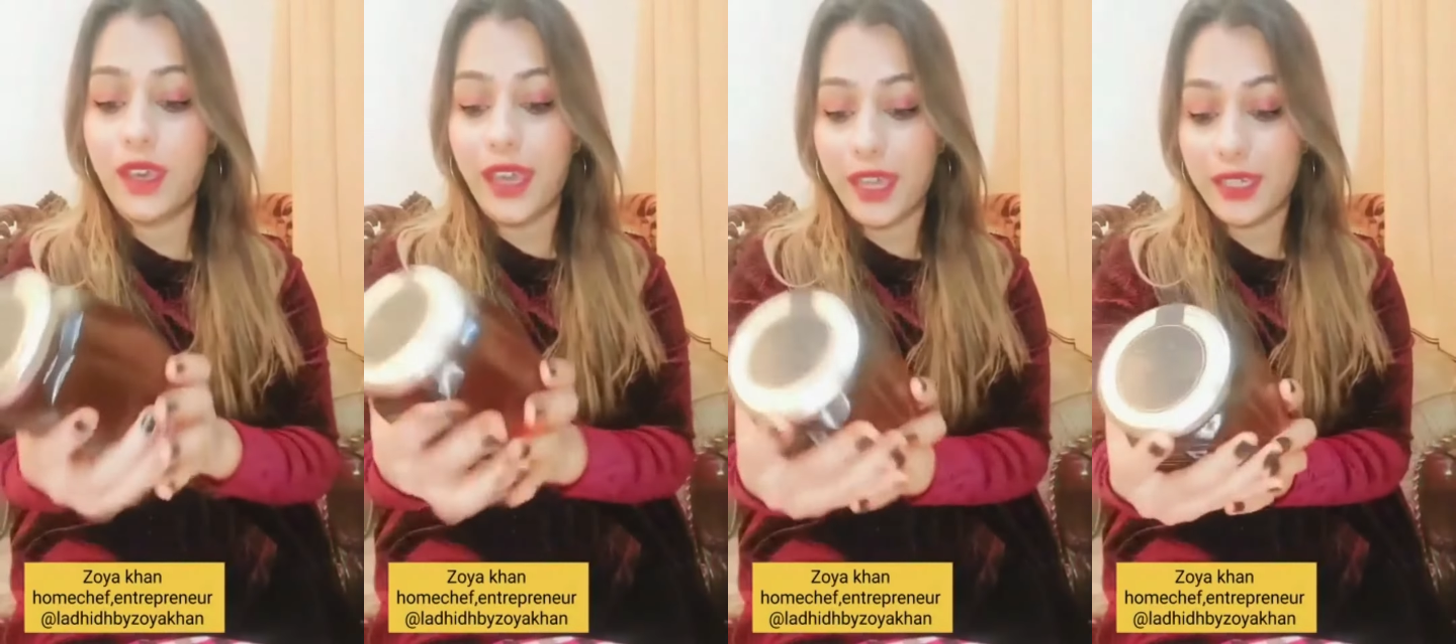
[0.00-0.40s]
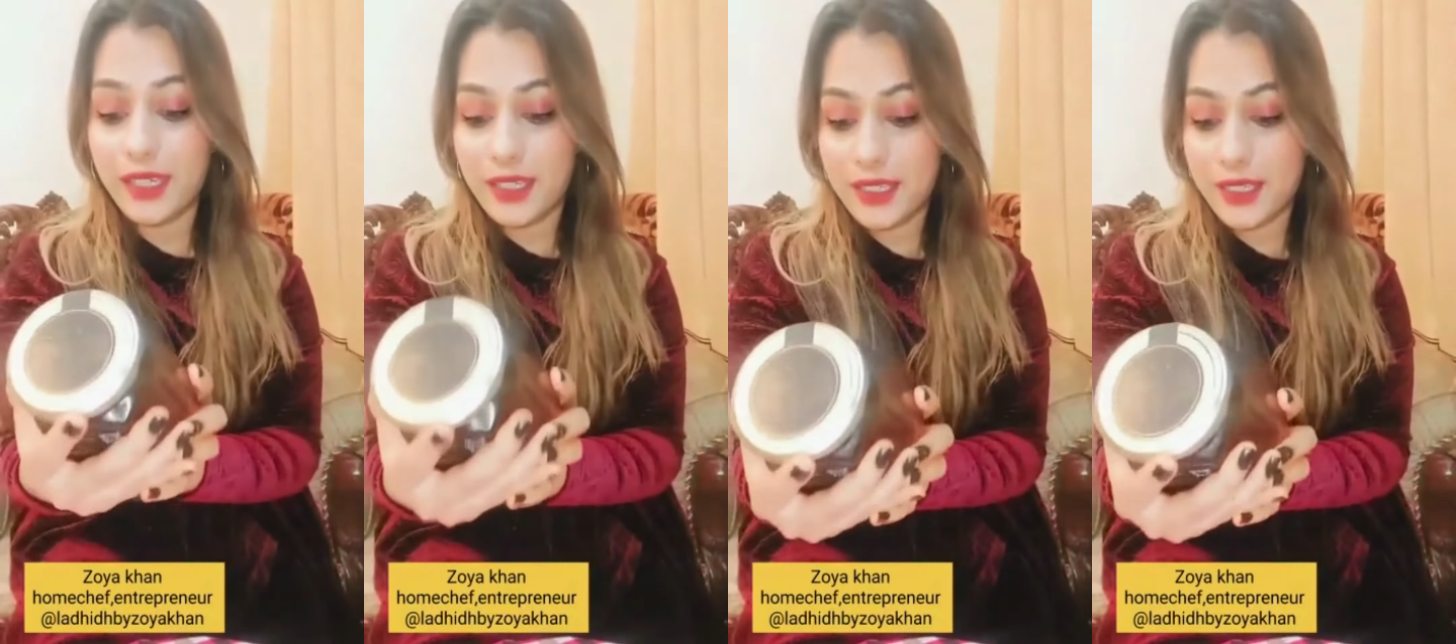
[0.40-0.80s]
and
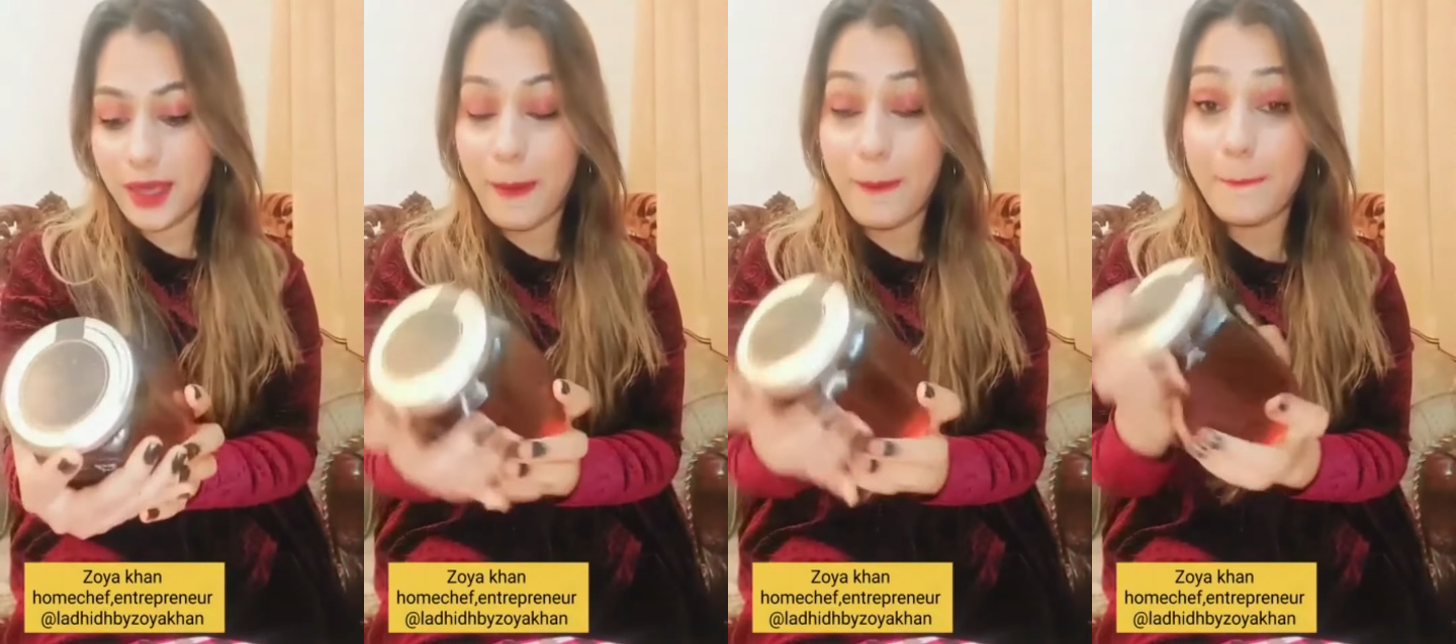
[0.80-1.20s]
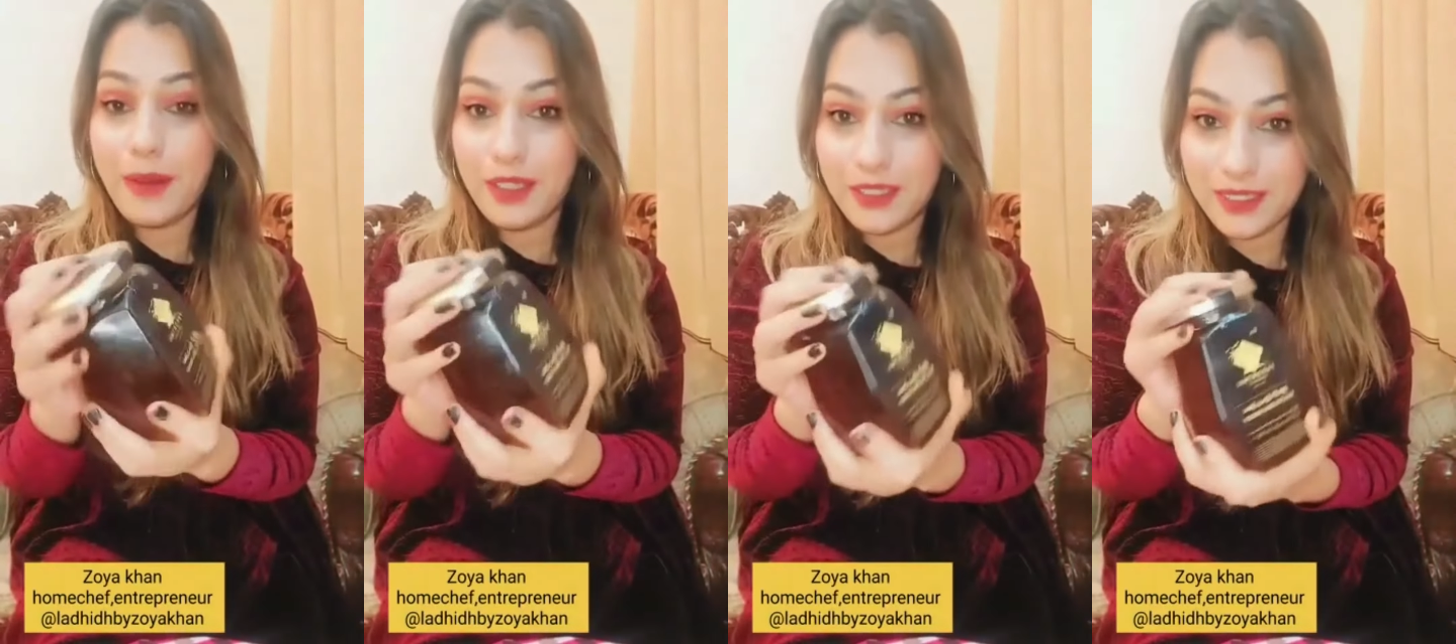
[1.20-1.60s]
it's a
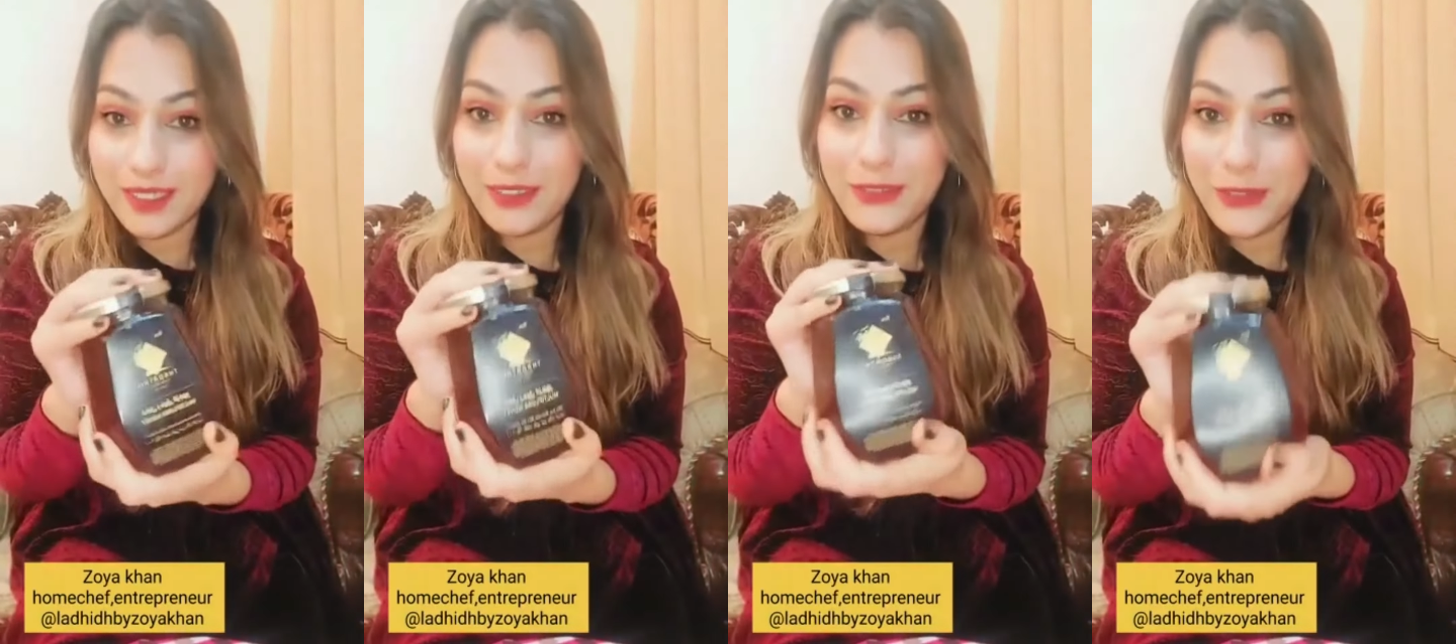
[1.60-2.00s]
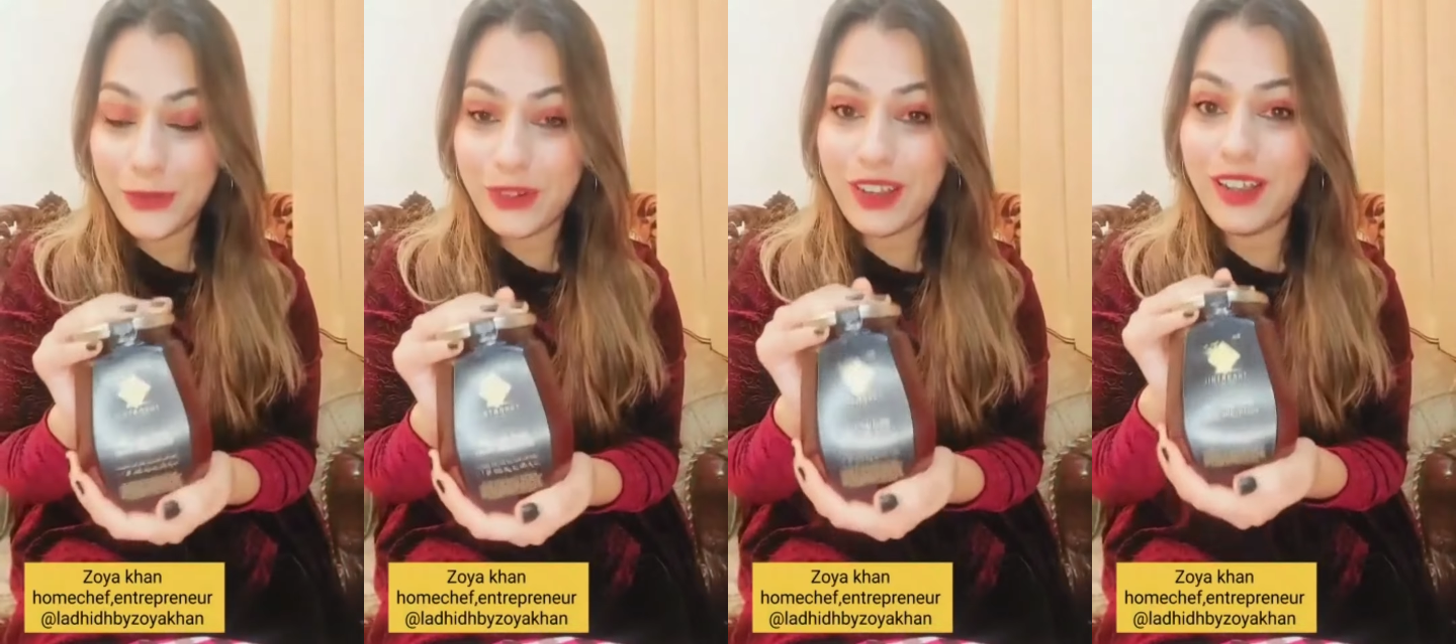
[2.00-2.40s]

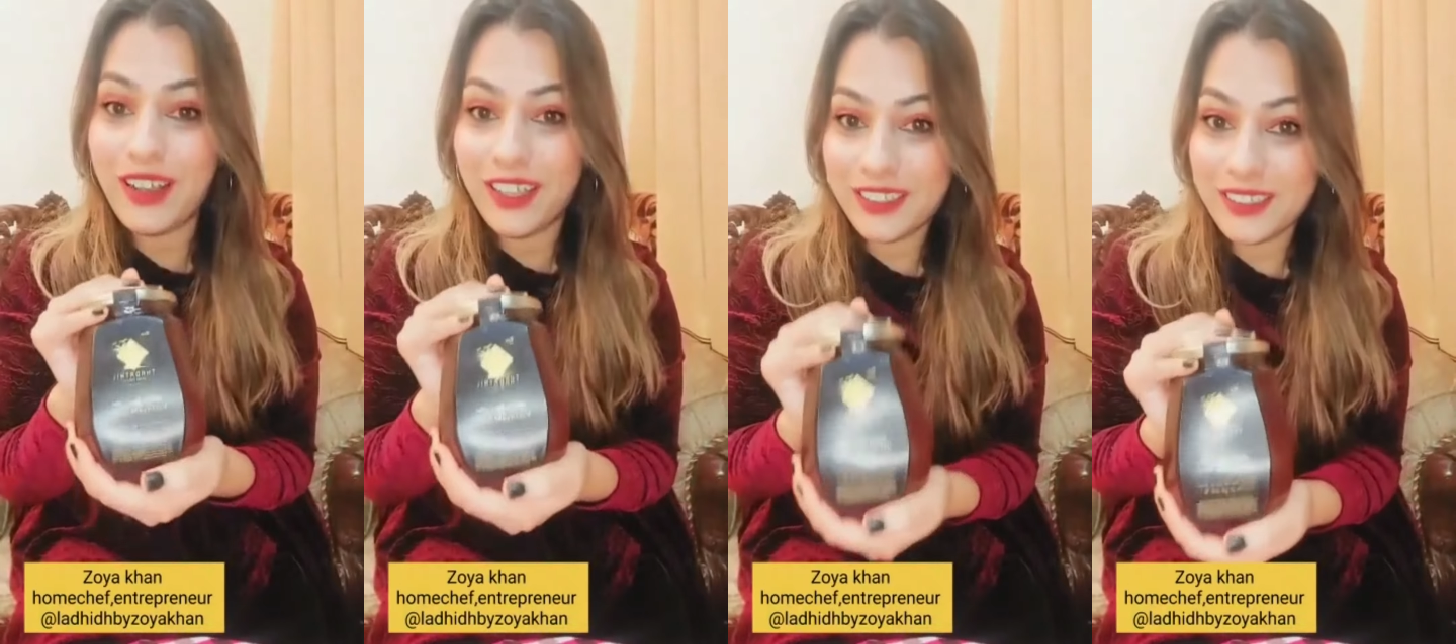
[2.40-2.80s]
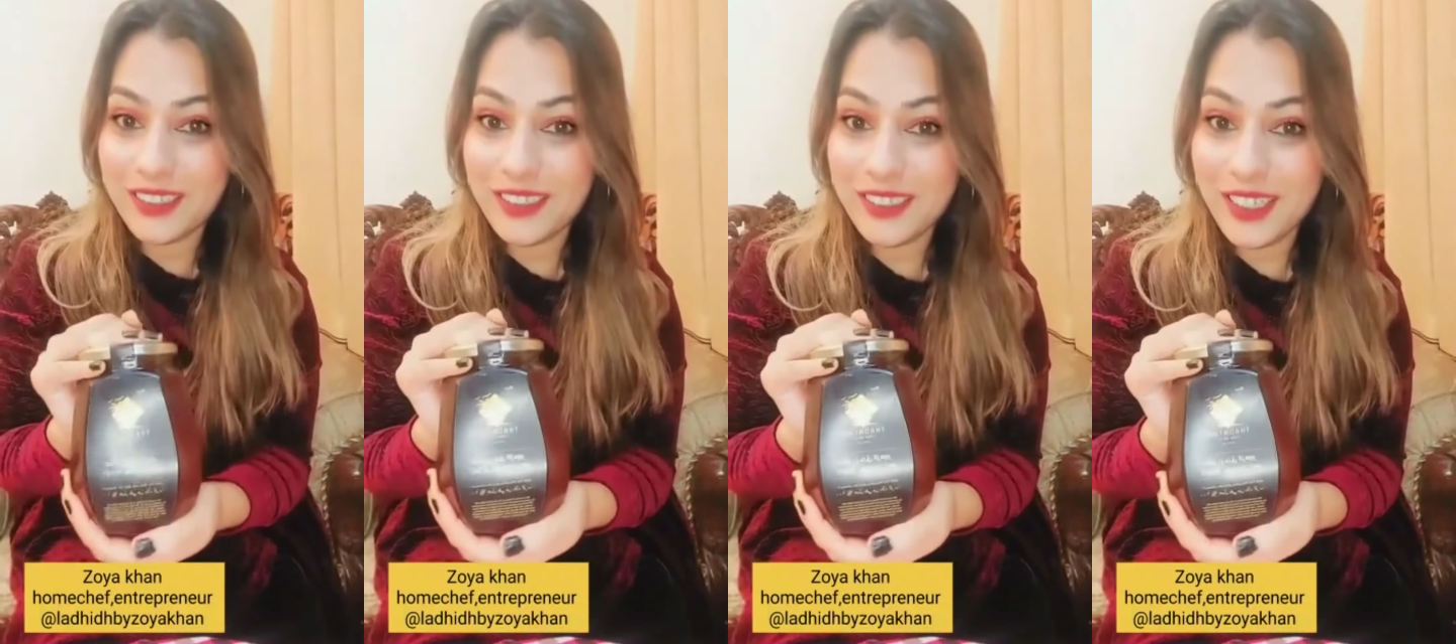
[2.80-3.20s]
multi-flora honey.